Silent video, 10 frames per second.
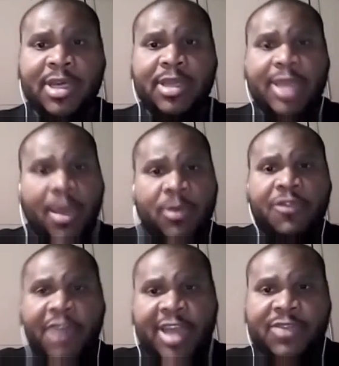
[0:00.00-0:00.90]
Then we
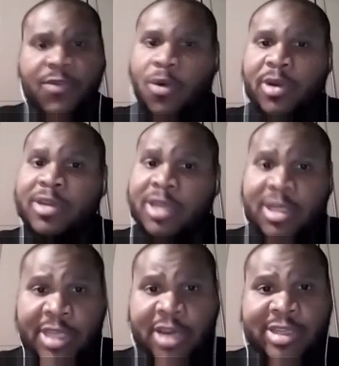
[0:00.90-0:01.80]
fast forward
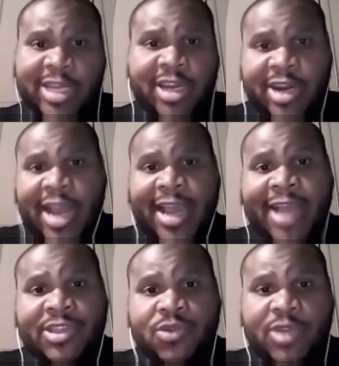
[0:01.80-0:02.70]
years later, and I
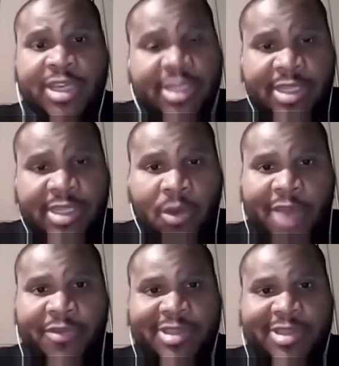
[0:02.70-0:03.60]
got two kids and a wife,
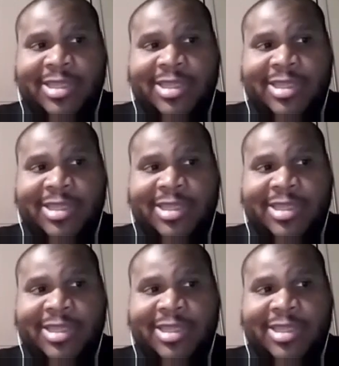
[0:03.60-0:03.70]
and it's like,